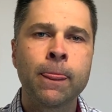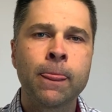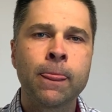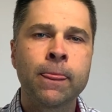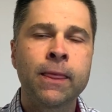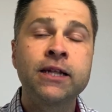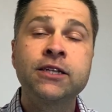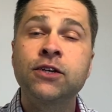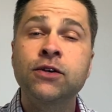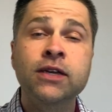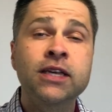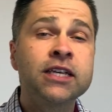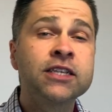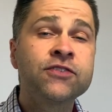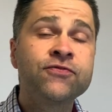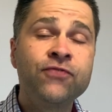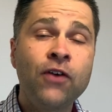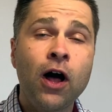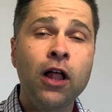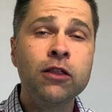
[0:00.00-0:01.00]
They took his
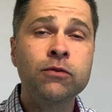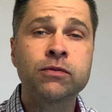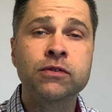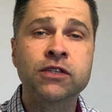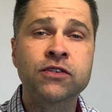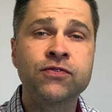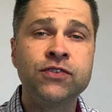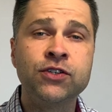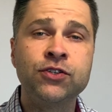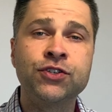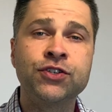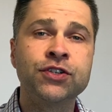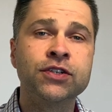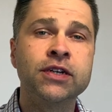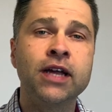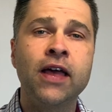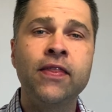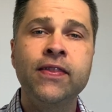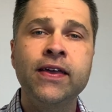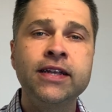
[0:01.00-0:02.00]
followers' future,
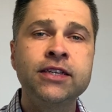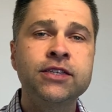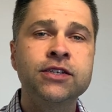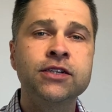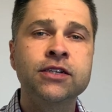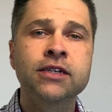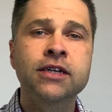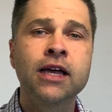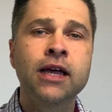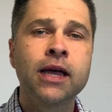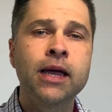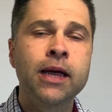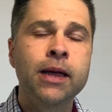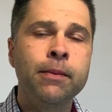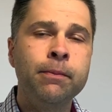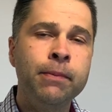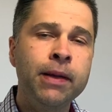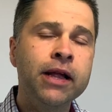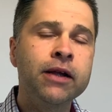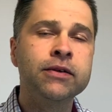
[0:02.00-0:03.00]
and they took
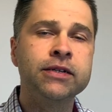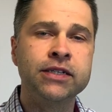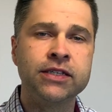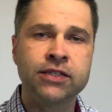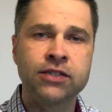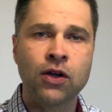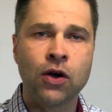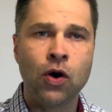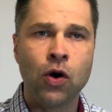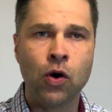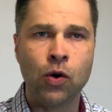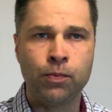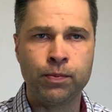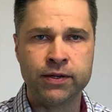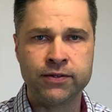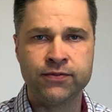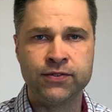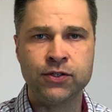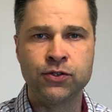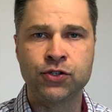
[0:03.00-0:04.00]
Mary's hope
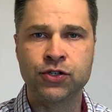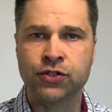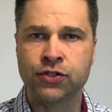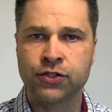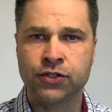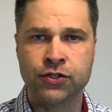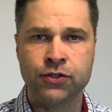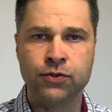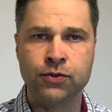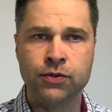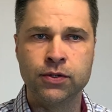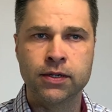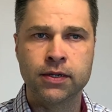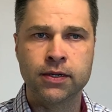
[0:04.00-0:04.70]
and future too.